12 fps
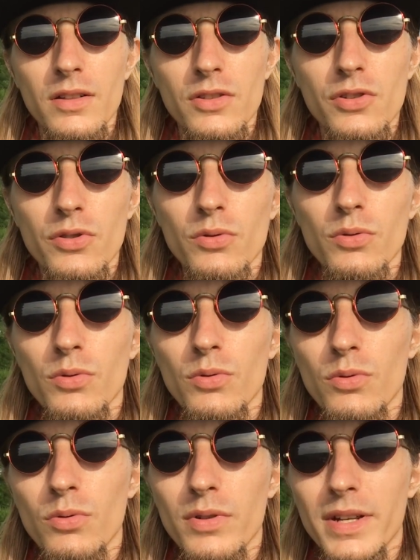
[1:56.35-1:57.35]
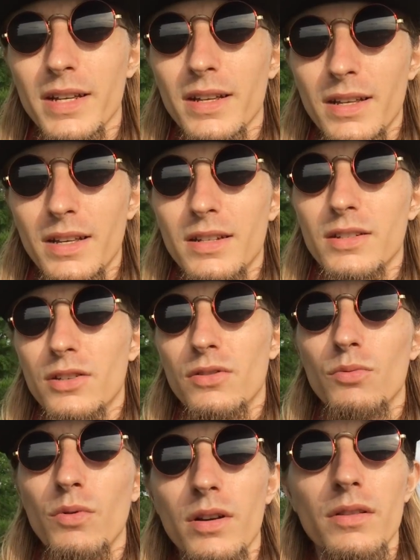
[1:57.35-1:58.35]
to get
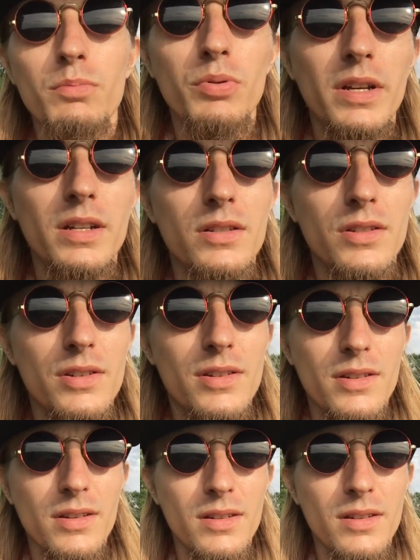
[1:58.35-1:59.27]
into one of the planes.